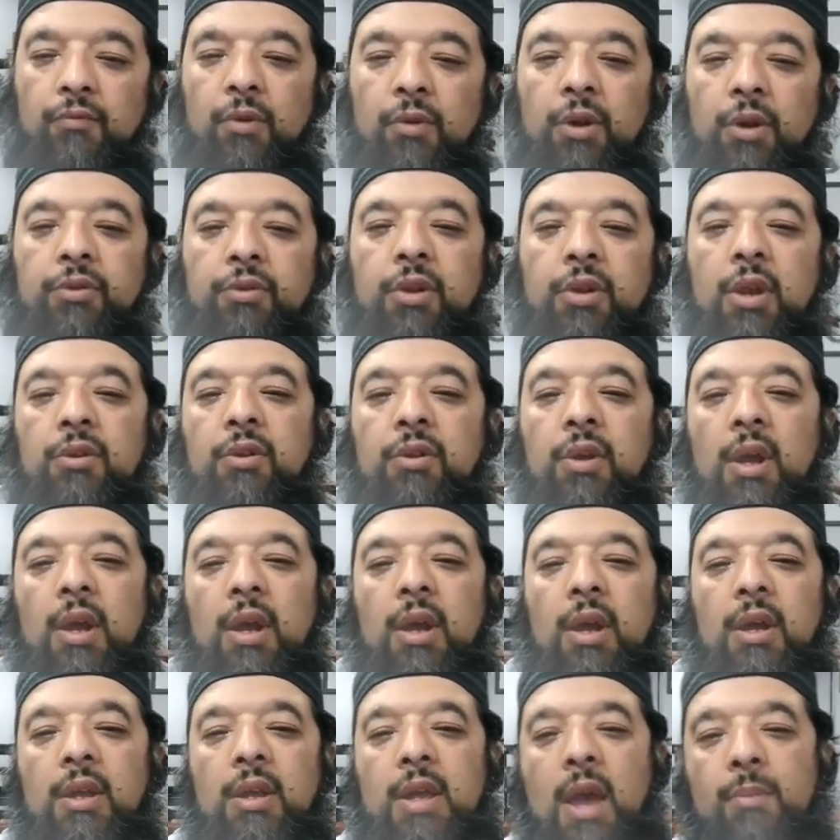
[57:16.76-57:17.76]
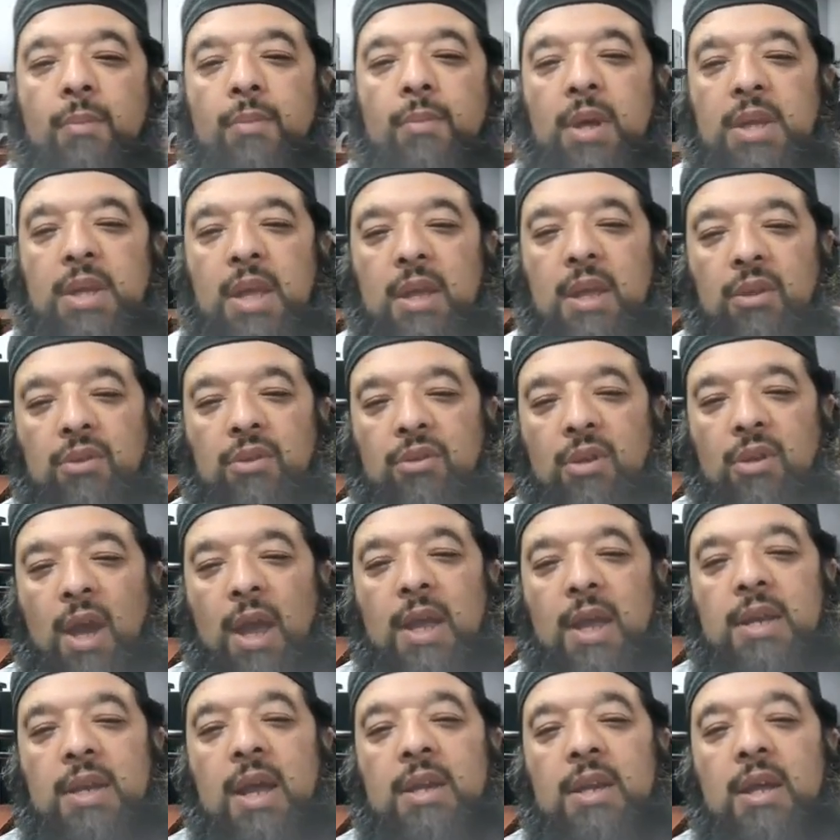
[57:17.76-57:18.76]
versus Ya Bani
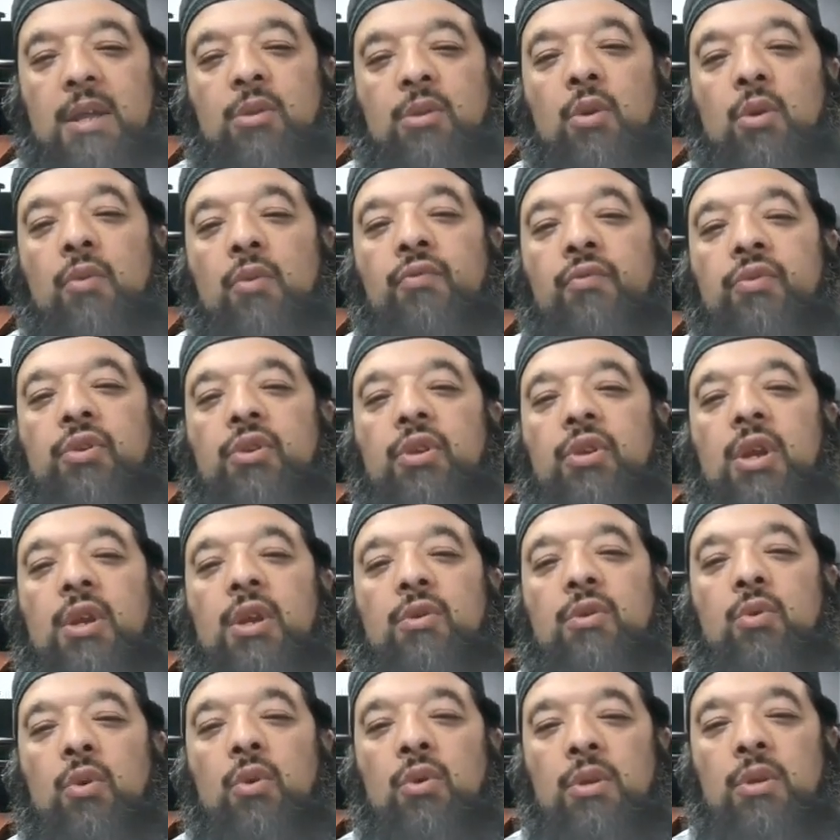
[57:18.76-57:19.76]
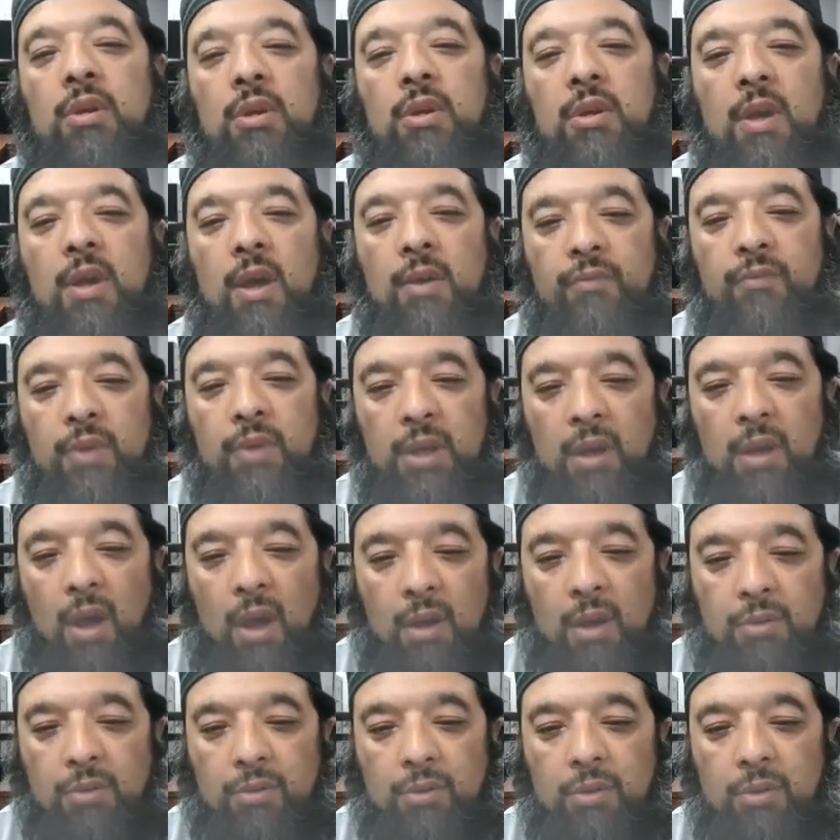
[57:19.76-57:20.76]
Israel latufsiduna fil
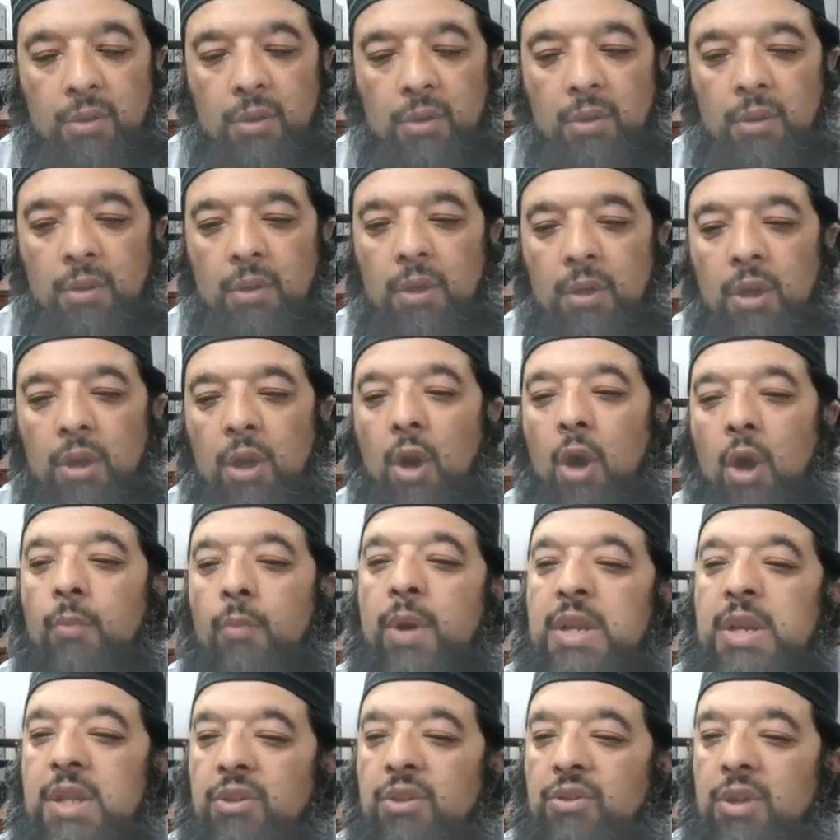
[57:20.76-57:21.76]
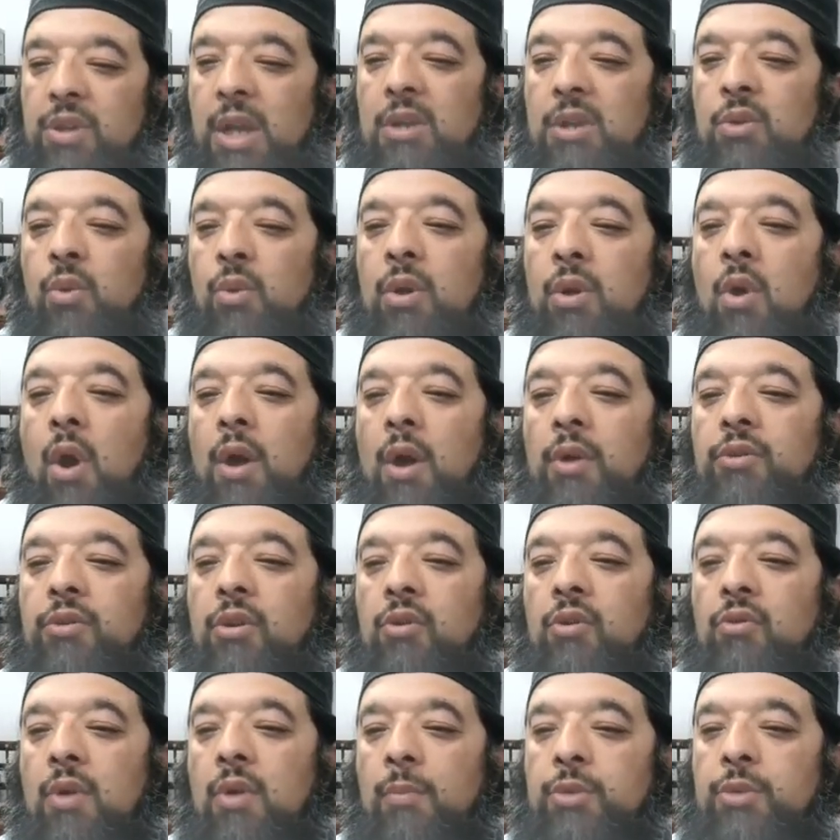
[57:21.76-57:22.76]
ard. O Bani Israel, you will cause
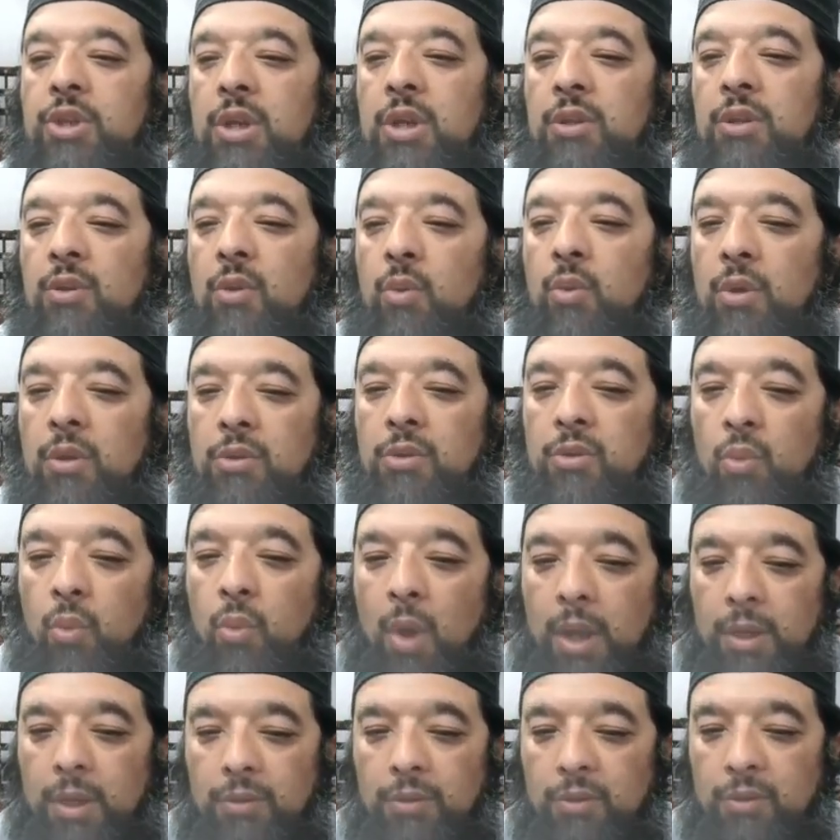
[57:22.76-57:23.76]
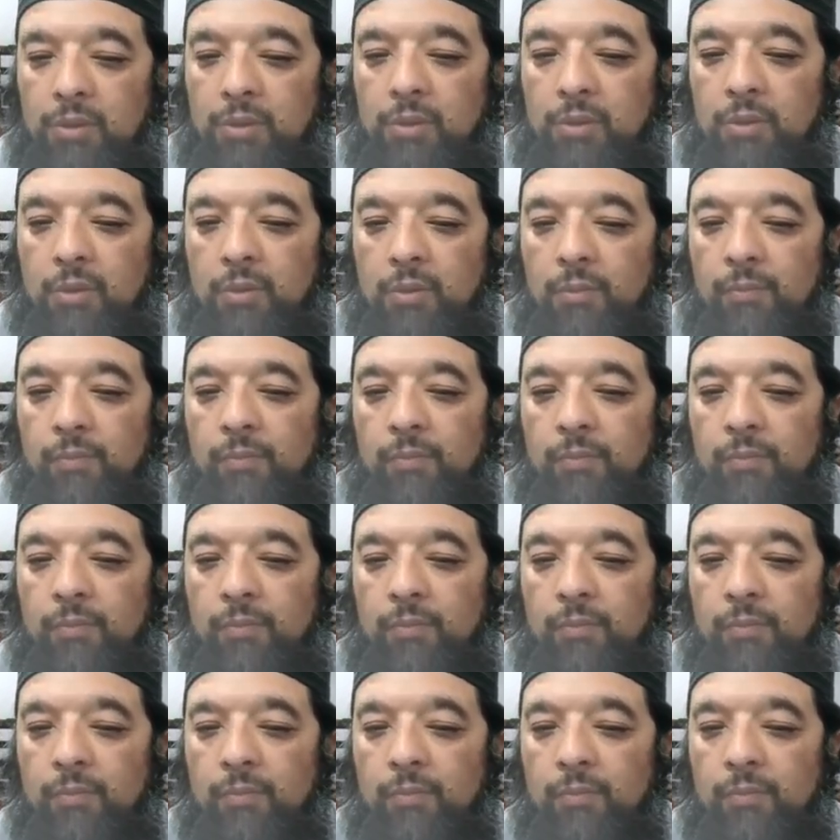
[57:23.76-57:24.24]
corruption in the world twice.